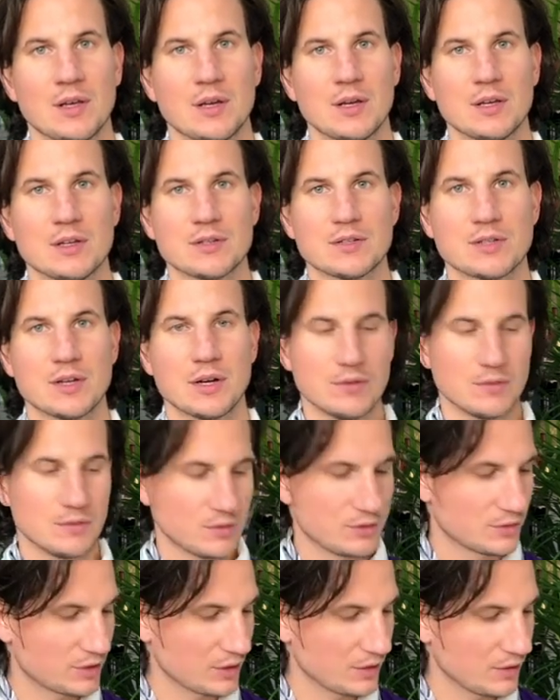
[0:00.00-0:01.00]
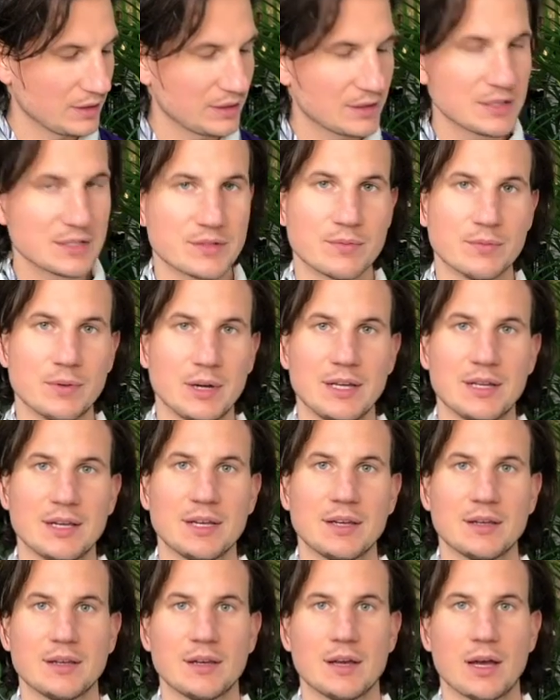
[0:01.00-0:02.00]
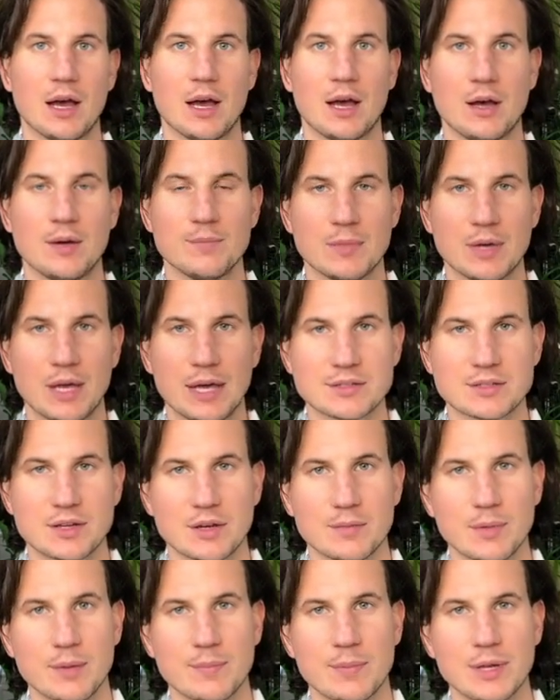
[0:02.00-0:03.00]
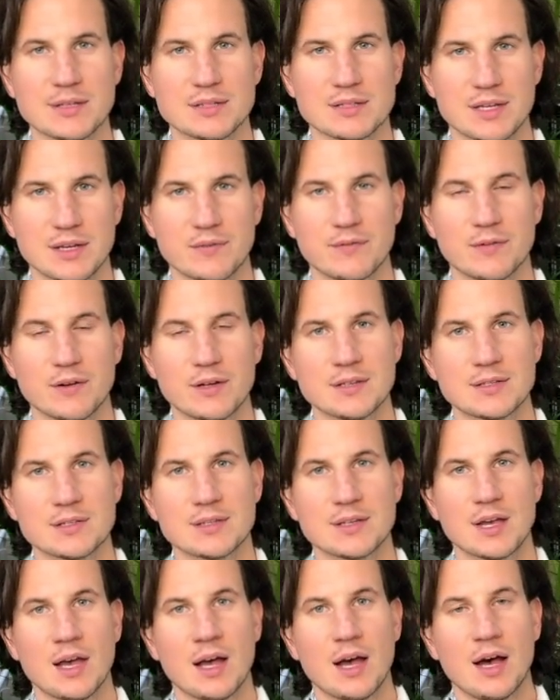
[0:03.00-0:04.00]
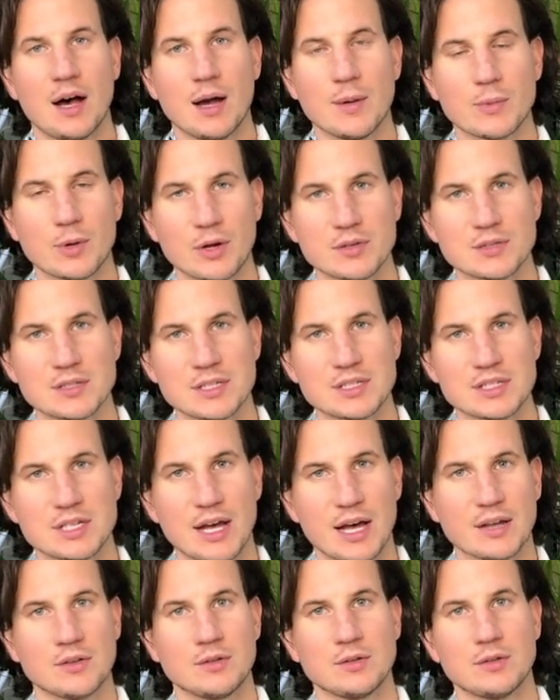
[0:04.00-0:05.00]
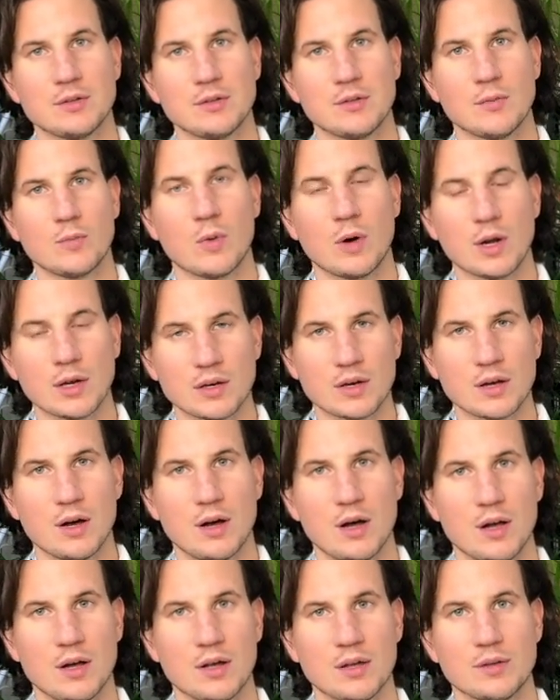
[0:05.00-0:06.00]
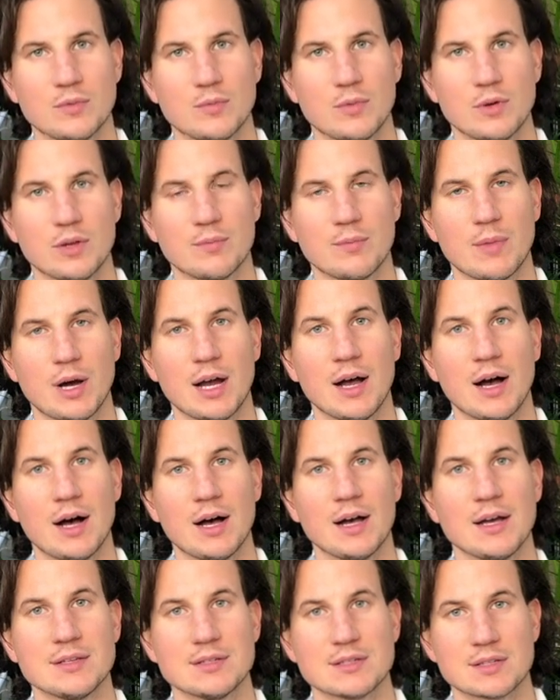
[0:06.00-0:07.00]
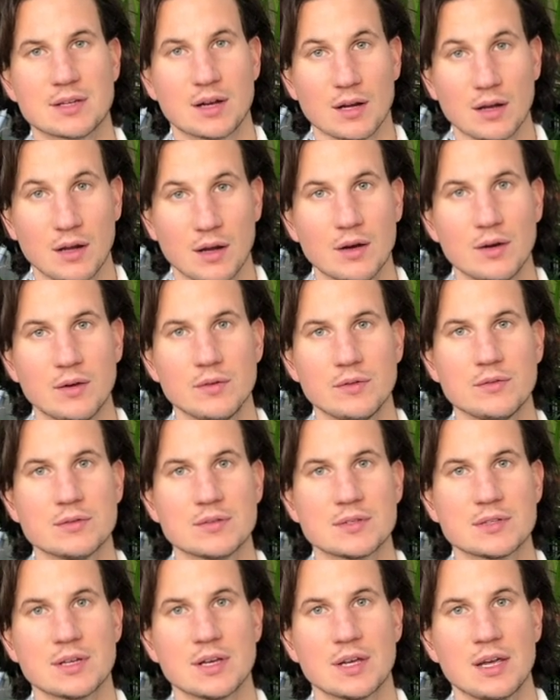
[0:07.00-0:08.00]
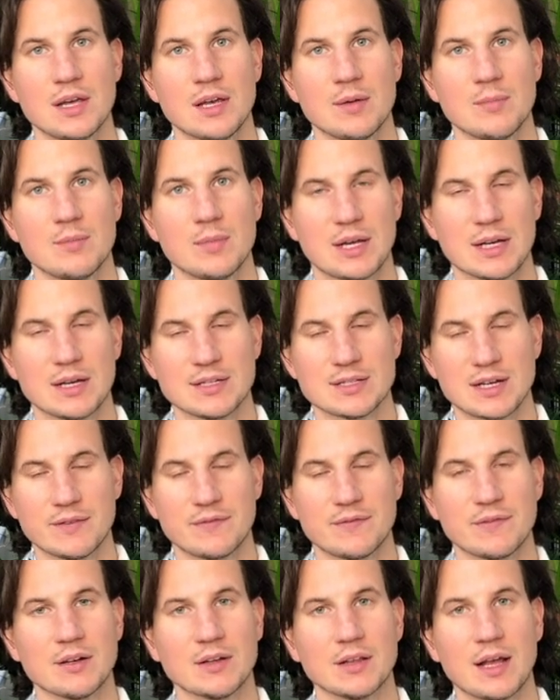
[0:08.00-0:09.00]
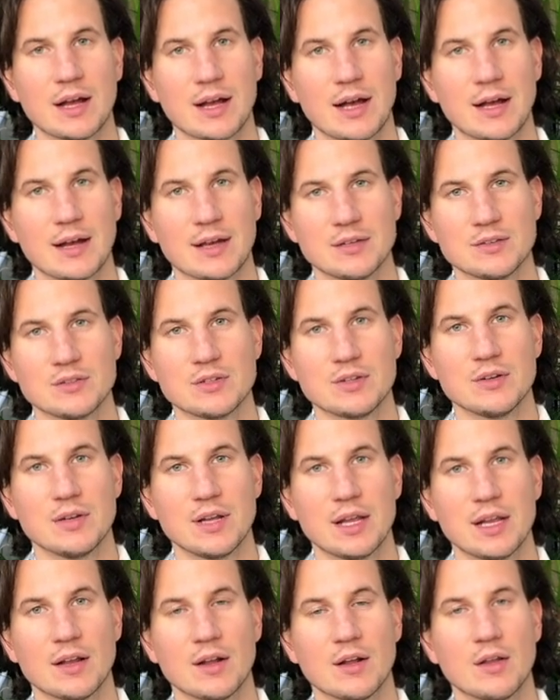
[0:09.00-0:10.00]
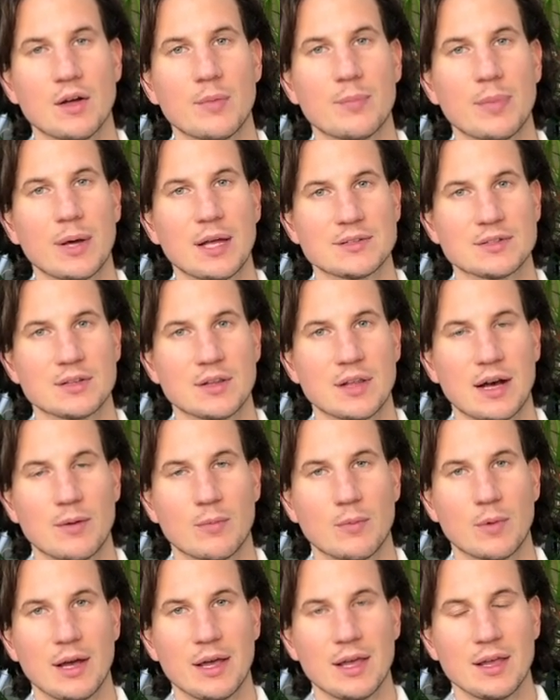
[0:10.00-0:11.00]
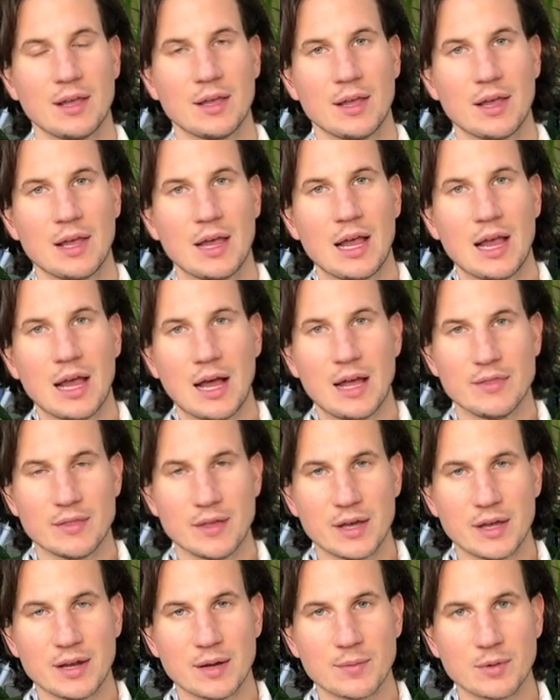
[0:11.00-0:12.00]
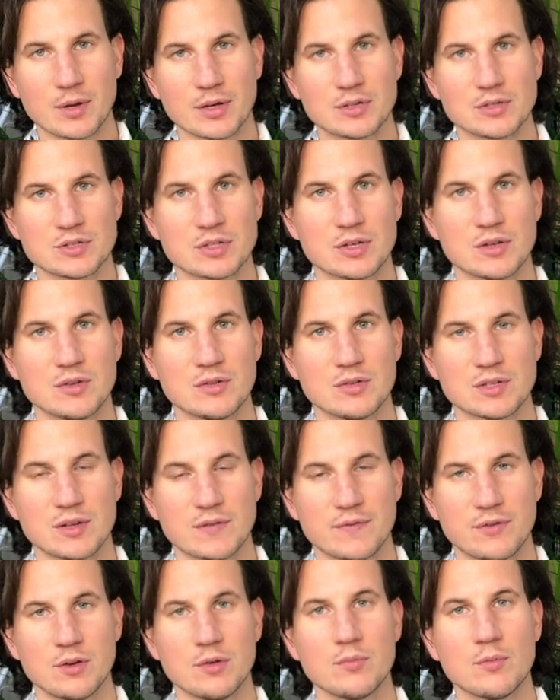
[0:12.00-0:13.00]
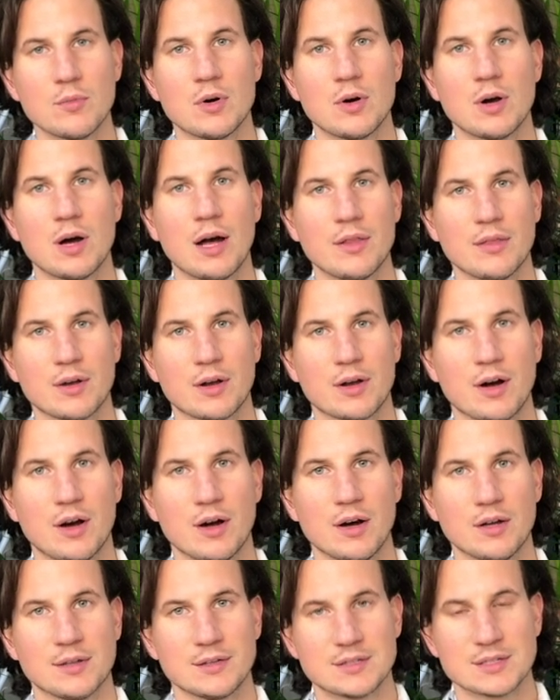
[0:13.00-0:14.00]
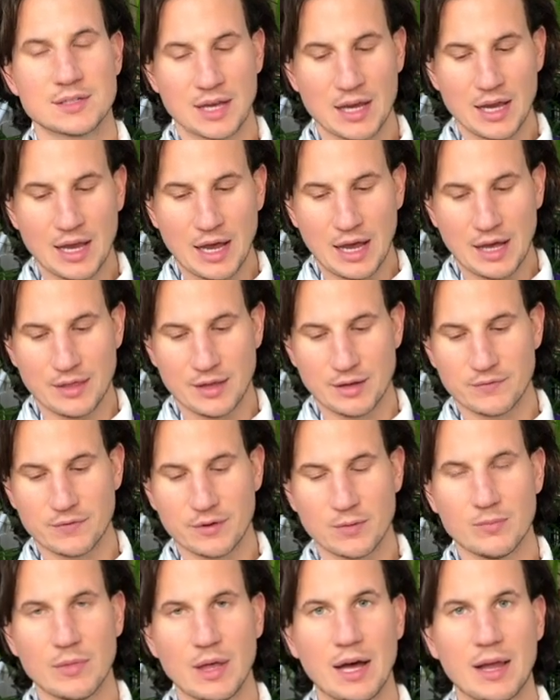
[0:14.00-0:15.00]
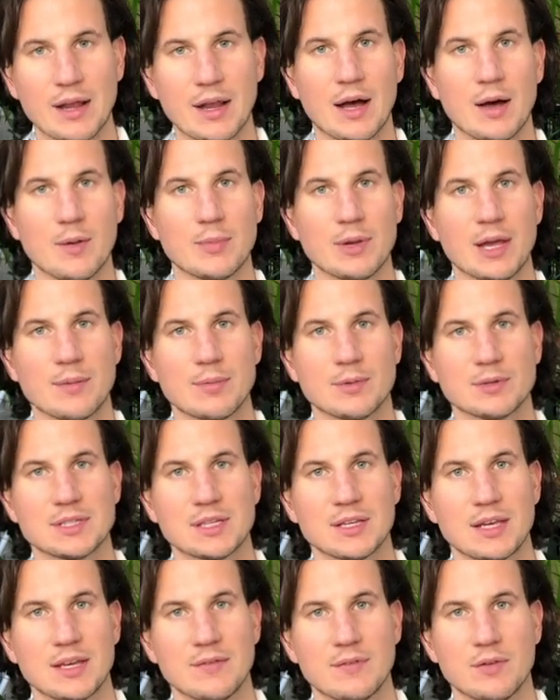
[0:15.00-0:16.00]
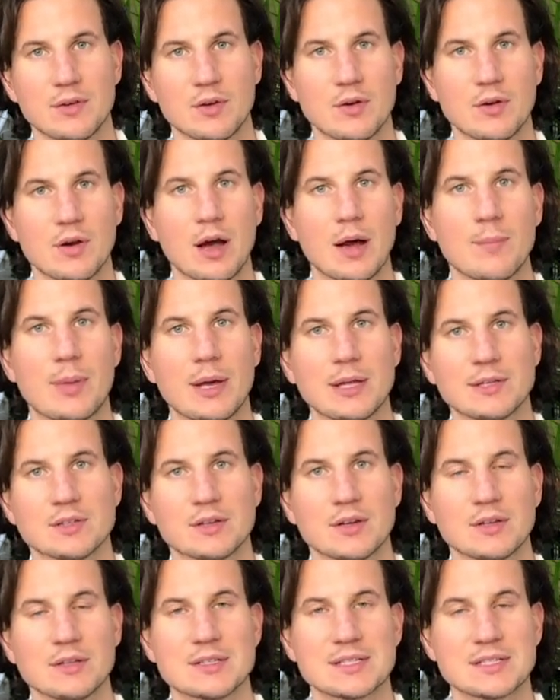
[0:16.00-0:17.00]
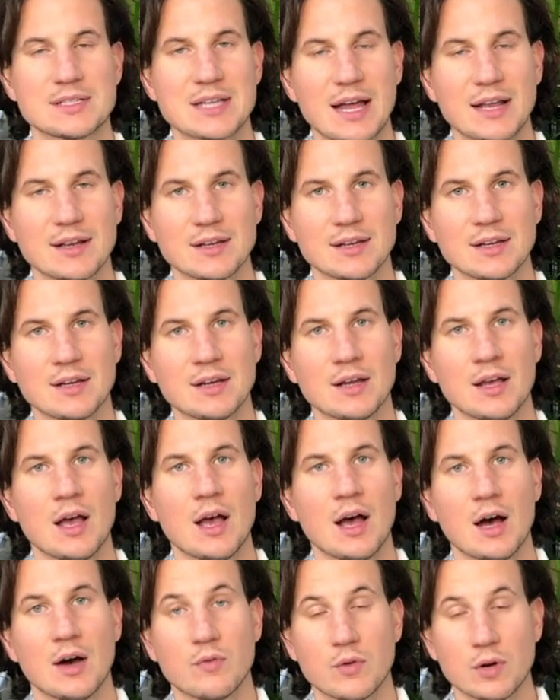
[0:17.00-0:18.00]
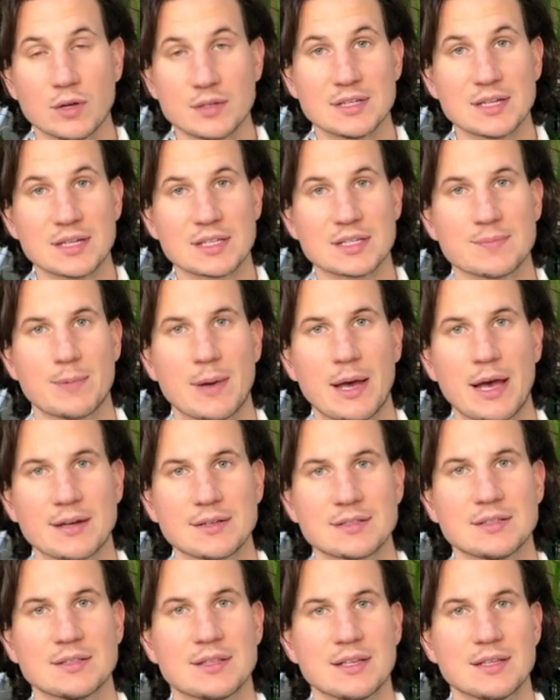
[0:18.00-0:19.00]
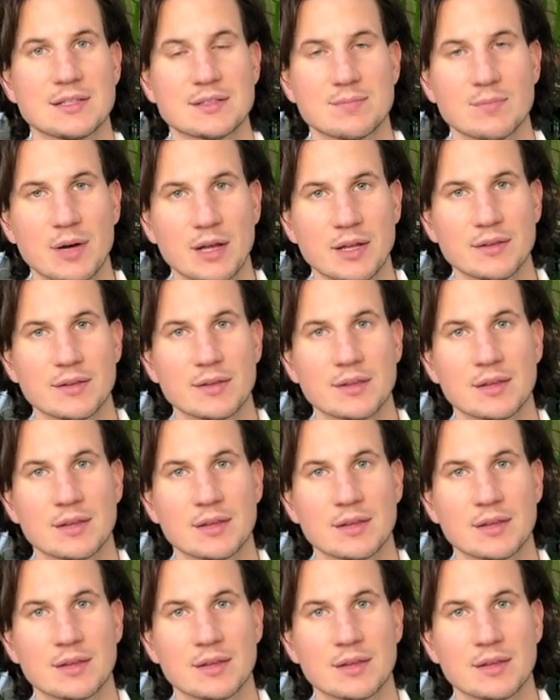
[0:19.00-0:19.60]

So during this reading, it's going to be a bit different. I'm going to channel one card with my eyes closed because I feel like I can tune in a lot better that way. And then I'm going to choose a few more other cards, and then from that I'll be able to give you a better understanding of what to expect this month.